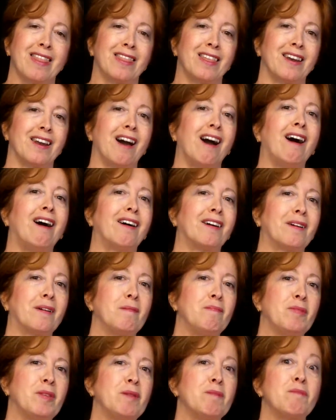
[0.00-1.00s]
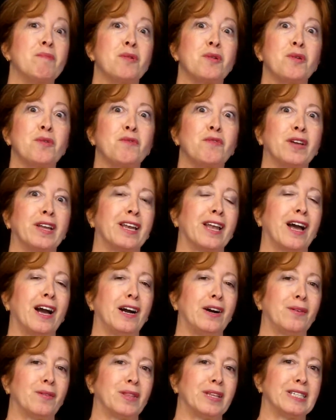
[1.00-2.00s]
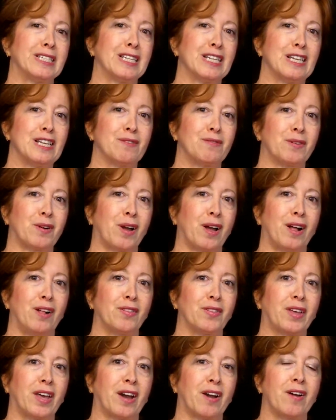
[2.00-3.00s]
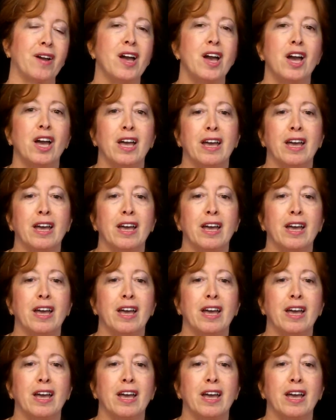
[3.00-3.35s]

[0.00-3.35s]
that are improving how they deliver healthcare,